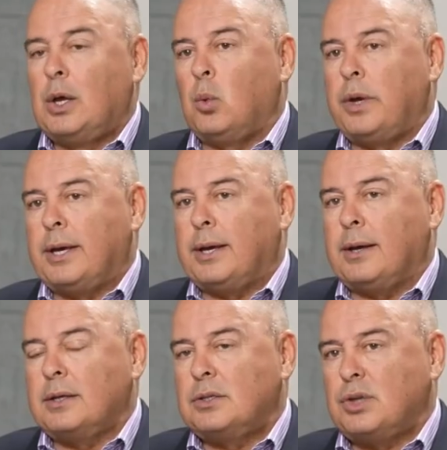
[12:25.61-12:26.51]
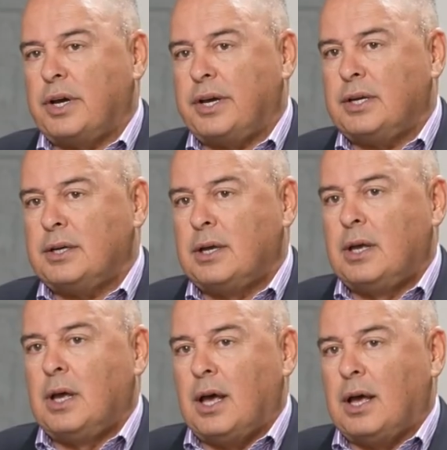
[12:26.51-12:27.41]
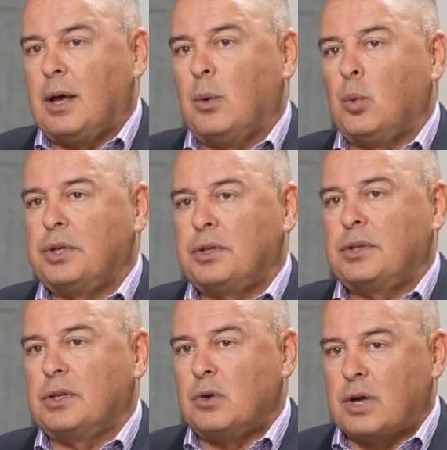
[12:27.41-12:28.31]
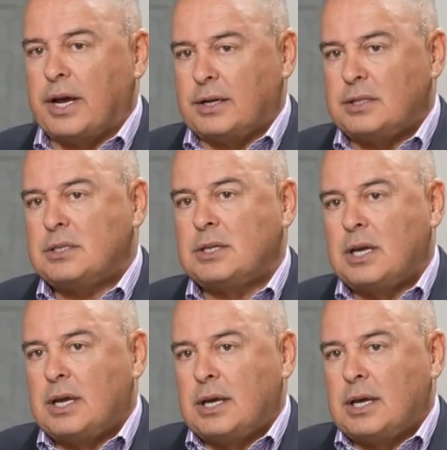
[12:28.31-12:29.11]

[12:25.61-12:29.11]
where China, with the Cook Islands,